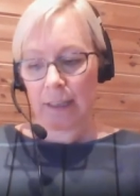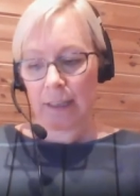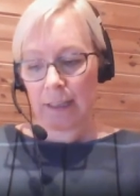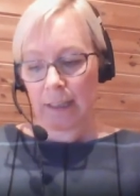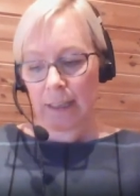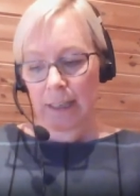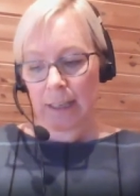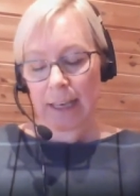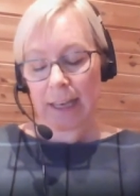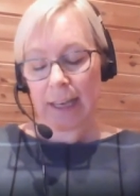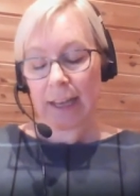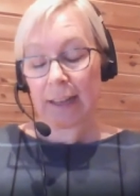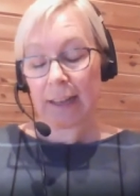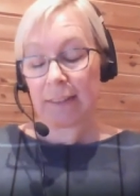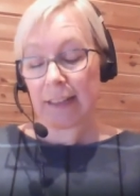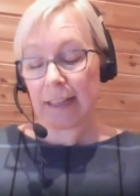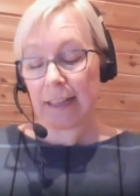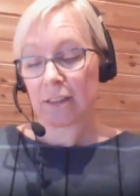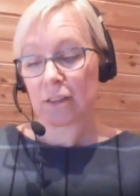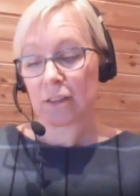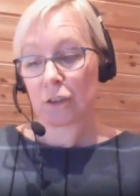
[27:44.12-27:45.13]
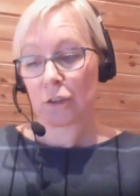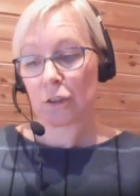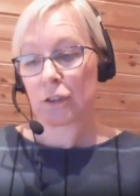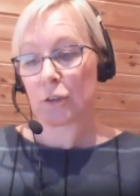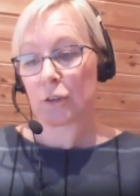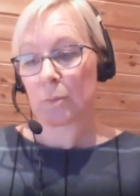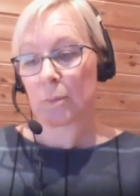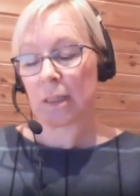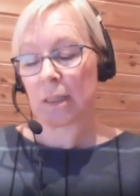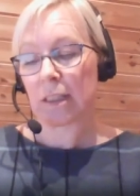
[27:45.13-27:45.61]
and that's
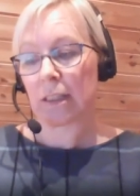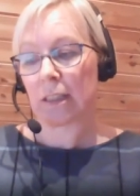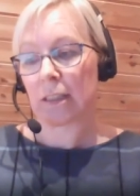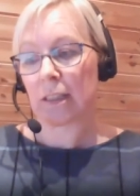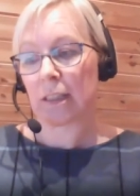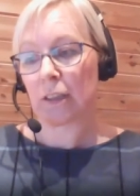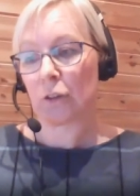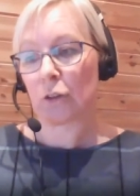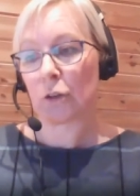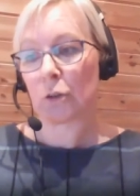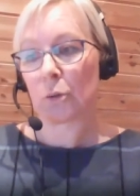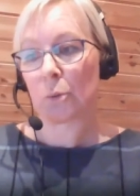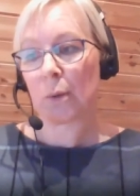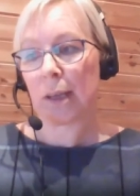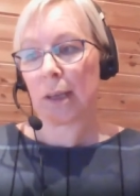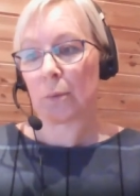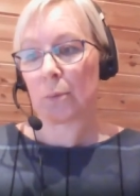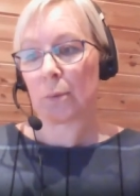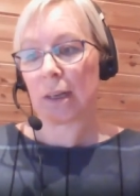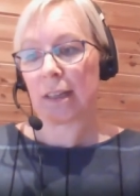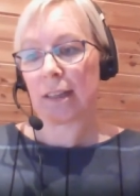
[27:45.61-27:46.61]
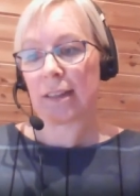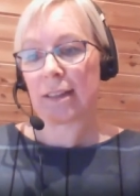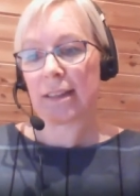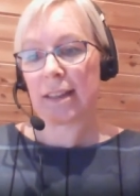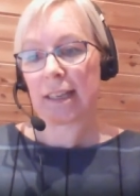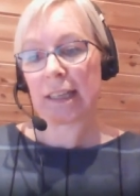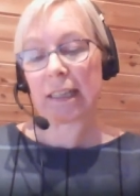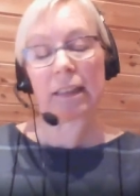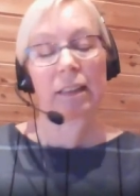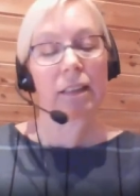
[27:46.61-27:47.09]
also been done in Norway when the
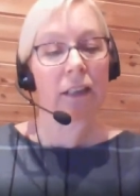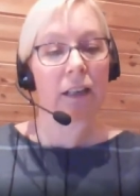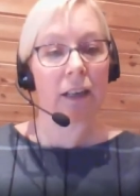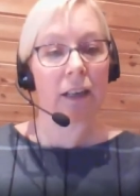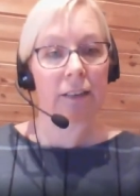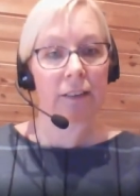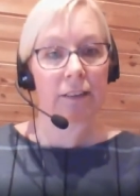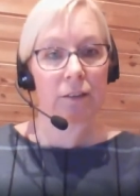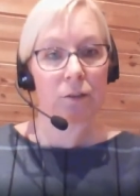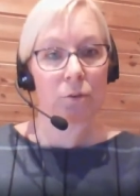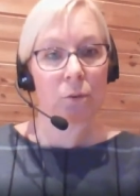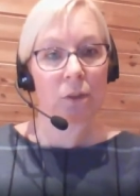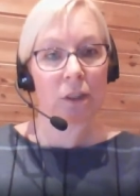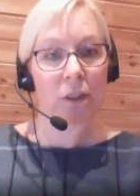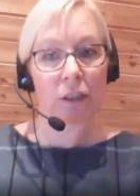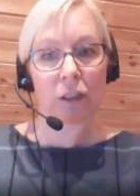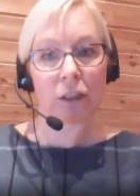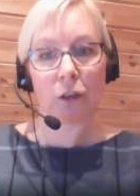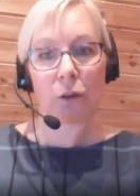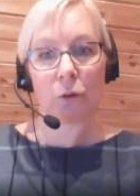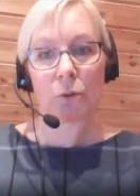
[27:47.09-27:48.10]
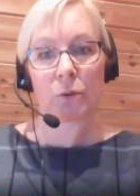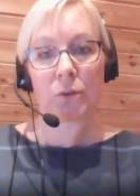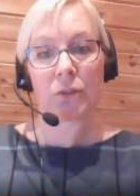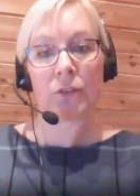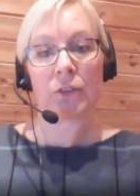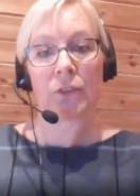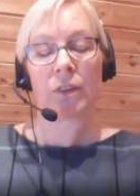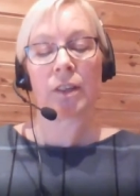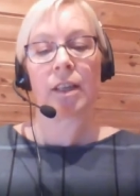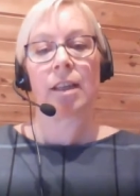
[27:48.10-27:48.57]
kindergartens were
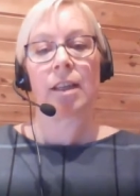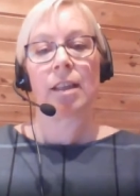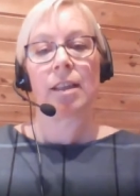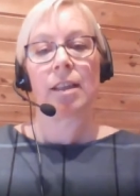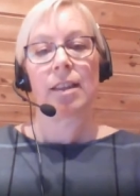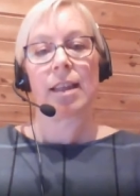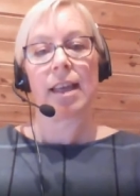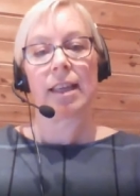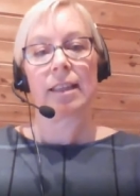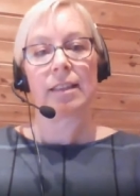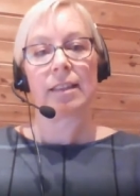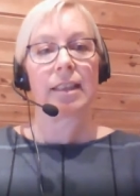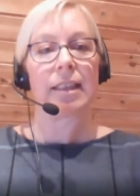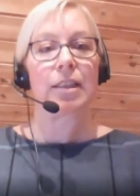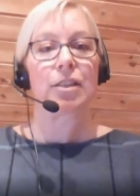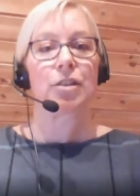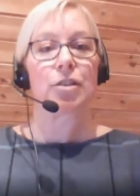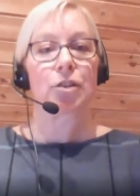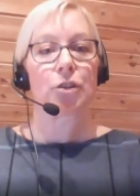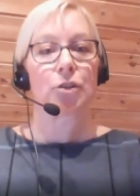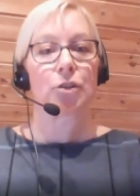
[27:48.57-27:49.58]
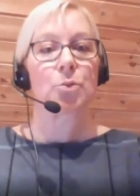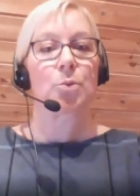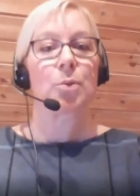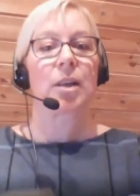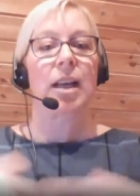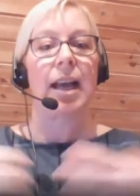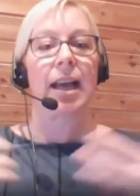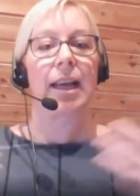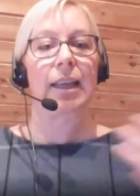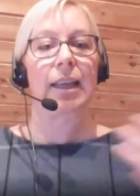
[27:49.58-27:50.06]
closed. The teachers were
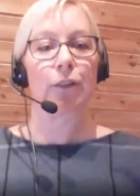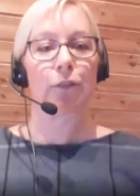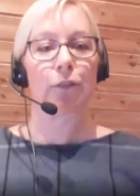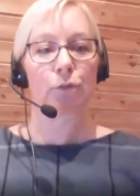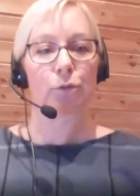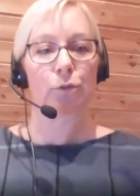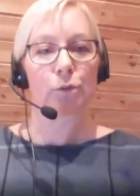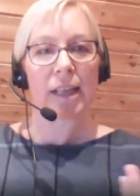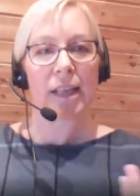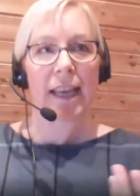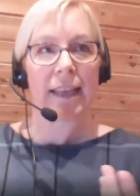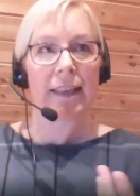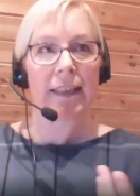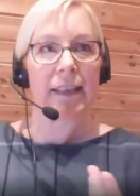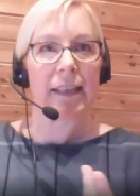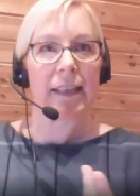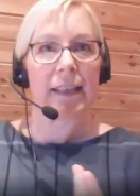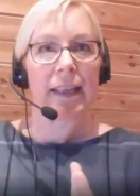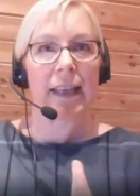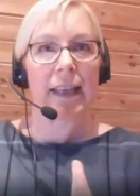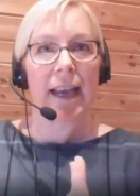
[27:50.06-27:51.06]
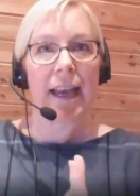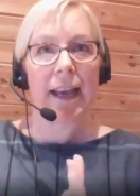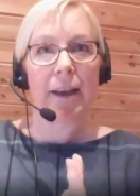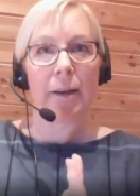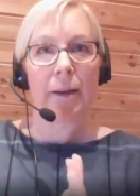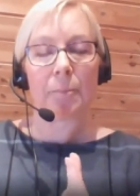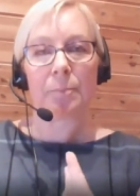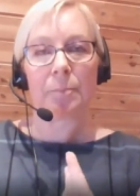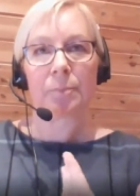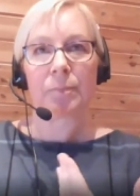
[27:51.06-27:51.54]
kind of creating
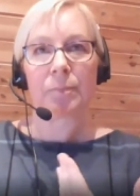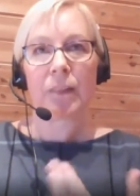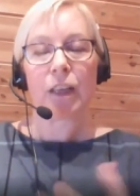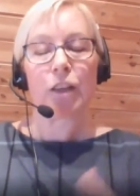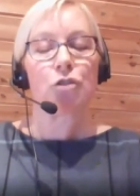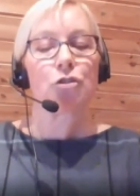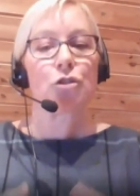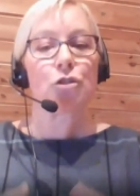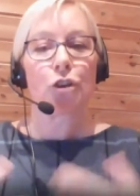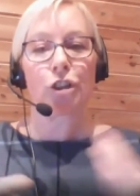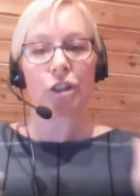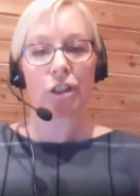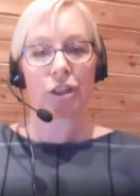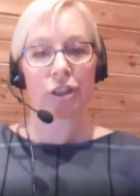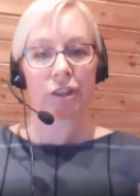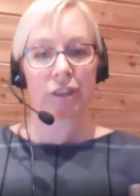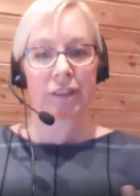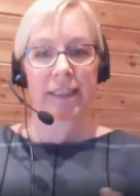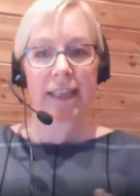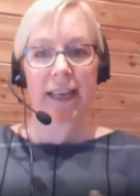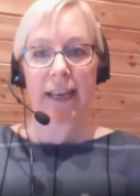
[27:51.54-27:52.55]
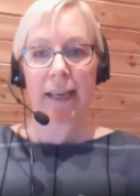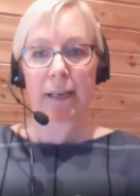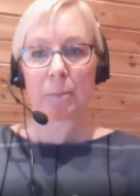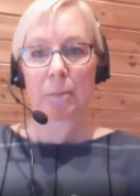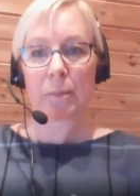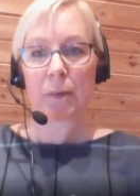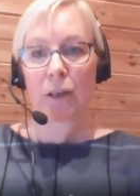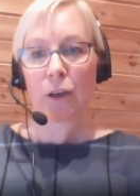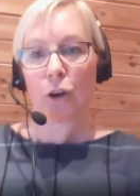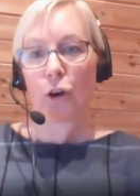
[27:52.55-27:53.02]
um, circle
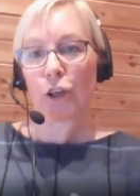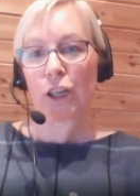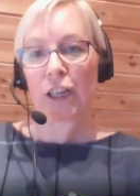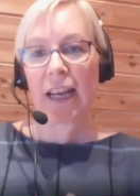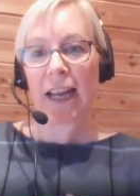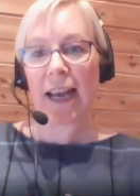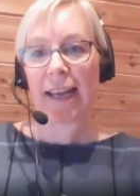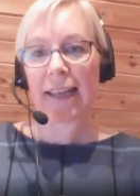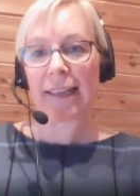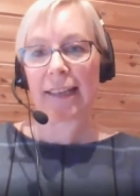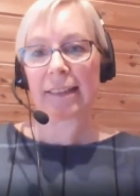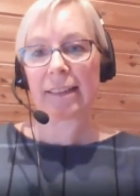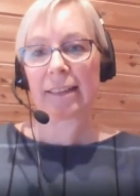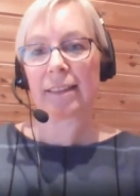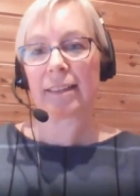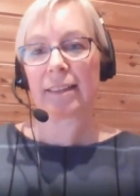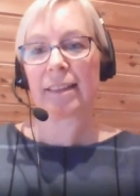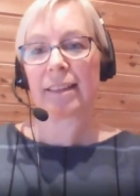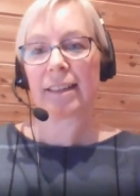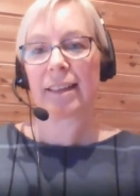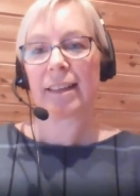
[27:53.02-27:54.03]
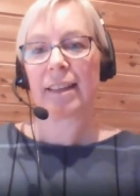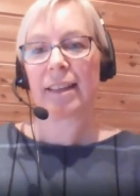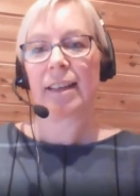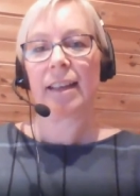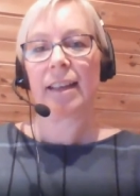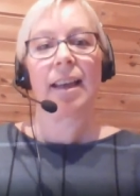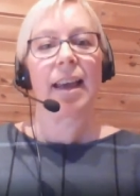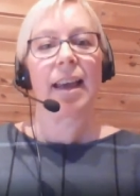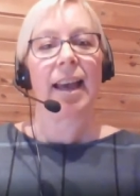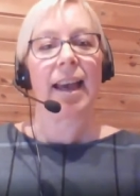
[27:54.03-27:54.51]
time online
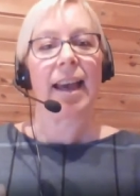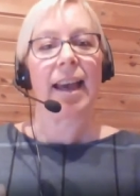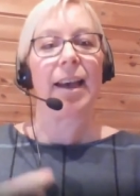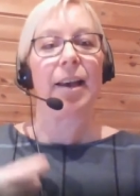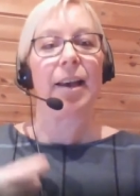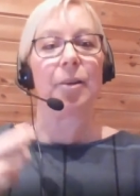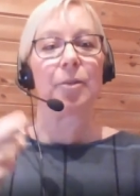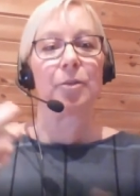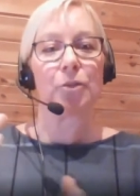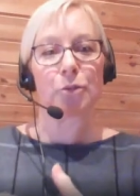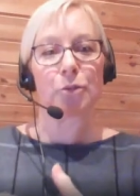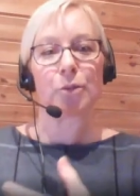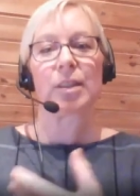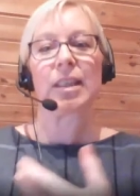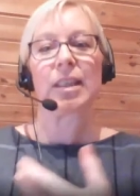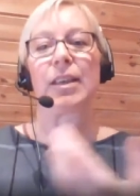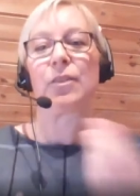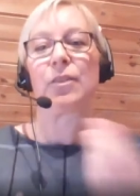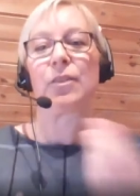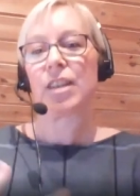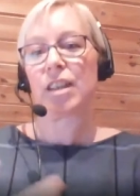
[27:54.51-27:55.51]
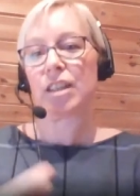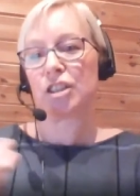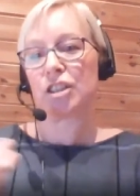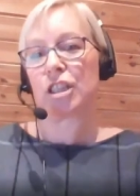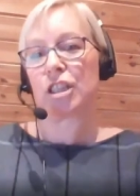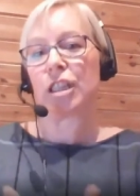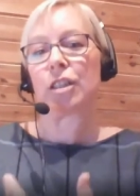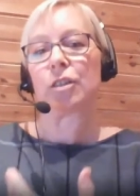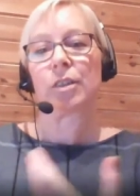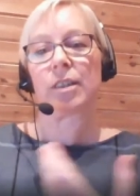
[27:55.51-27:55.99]
uh, to give the
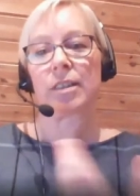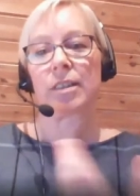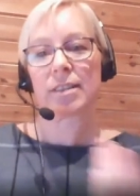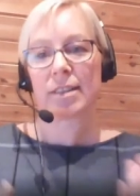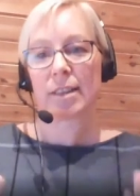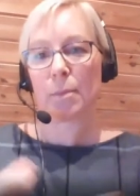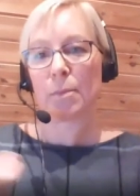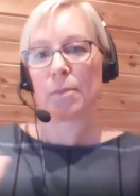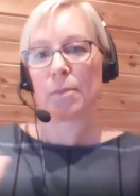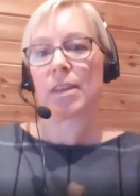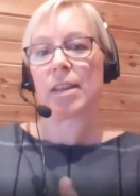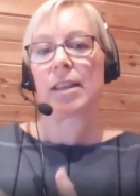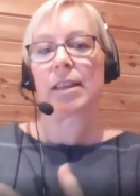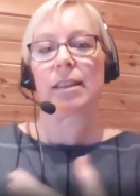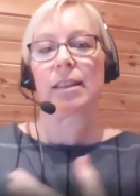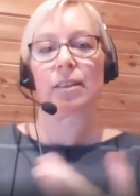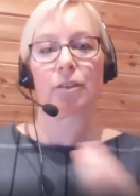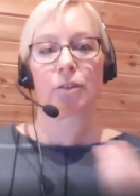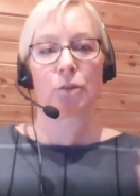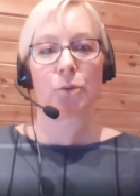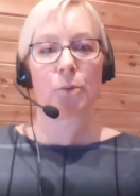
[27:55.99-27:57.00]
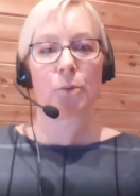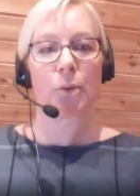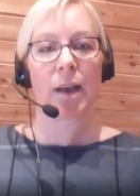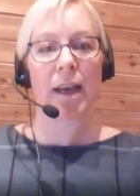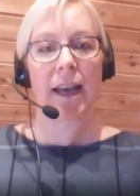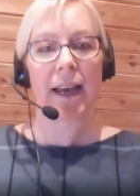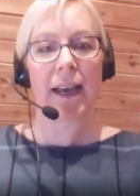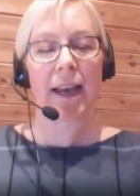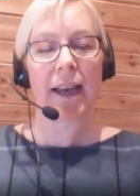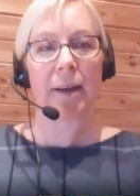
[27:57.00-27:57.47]
children something to
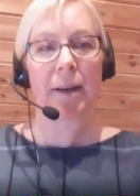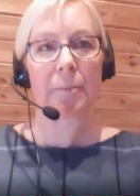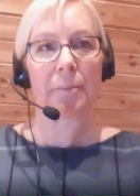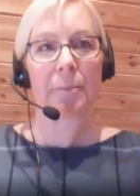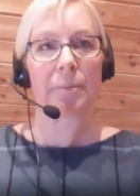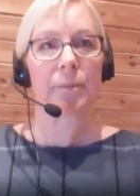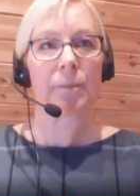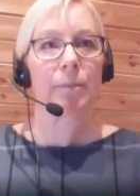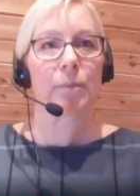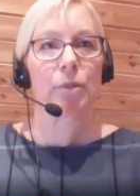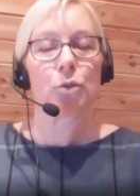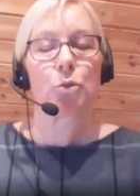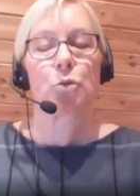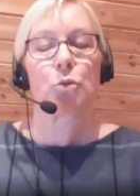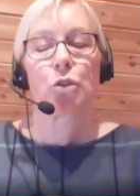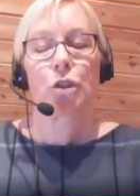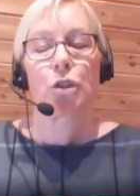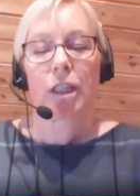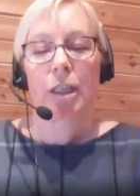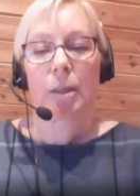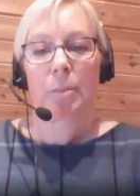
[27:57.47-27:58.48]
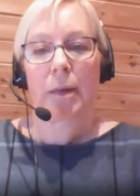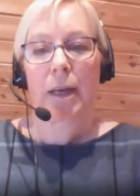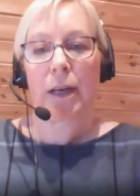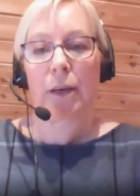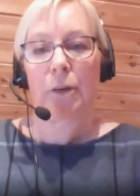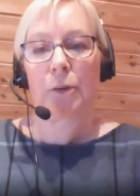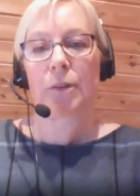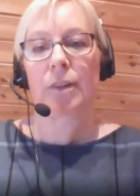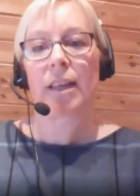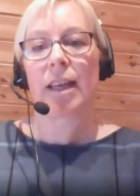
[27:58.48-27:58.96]
um, to talk
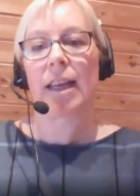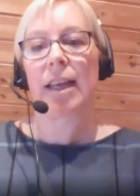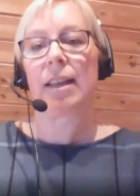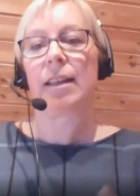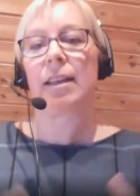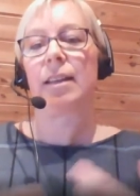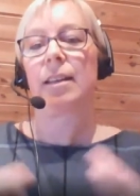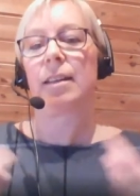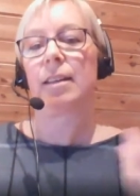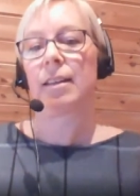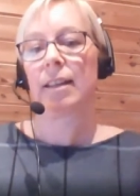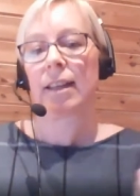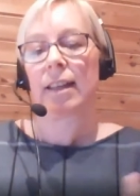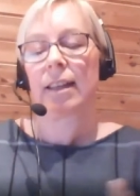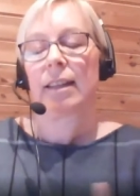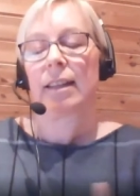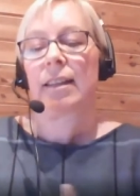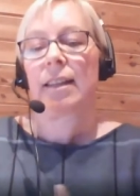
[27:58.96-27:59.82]
about and an